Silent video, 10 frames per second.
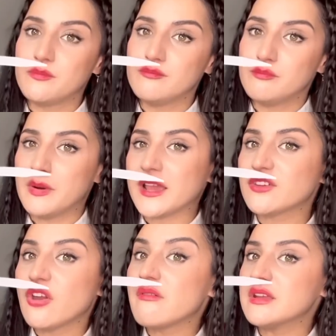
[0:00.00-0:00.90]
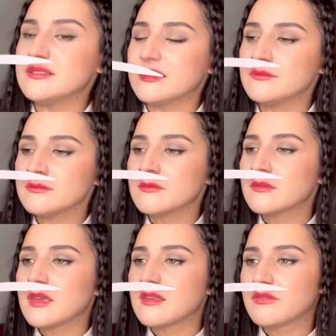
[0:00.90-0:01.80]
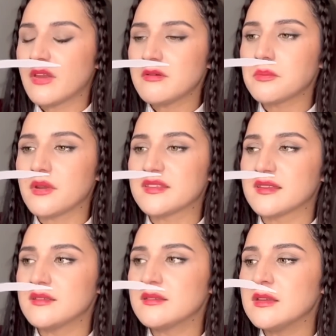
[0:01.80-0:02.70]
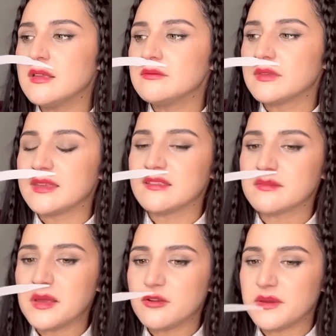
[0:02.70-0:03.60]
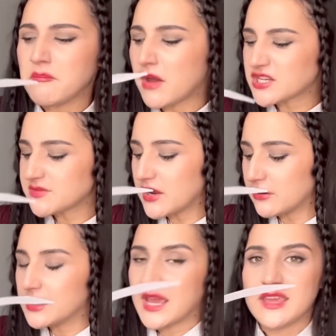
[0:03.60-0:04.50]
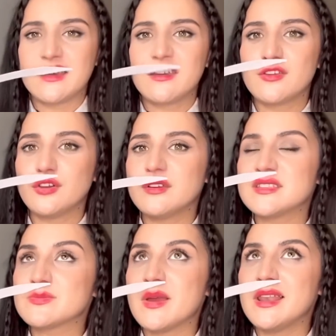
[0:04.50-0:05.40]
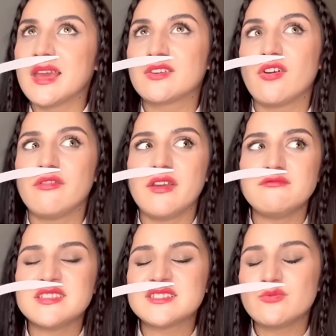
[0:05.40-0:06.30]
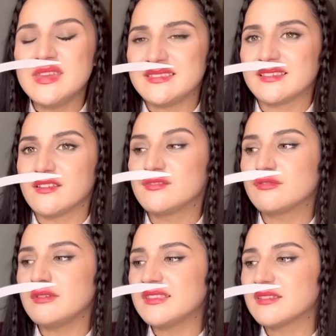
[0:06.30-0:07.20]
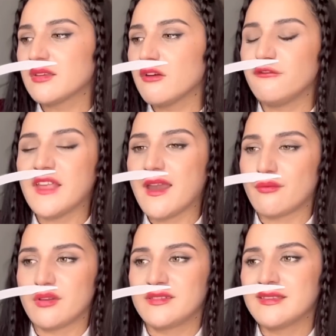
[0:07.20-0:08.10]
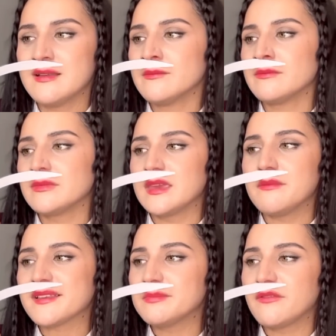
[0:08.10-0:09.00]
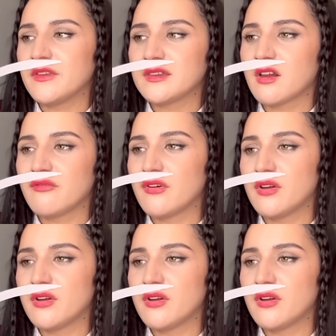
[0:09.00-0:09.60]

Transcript: Blackcurrant is very present and it smells a bit marshmallow-like. You know, it smells like a very sweet flowers. It makes me think of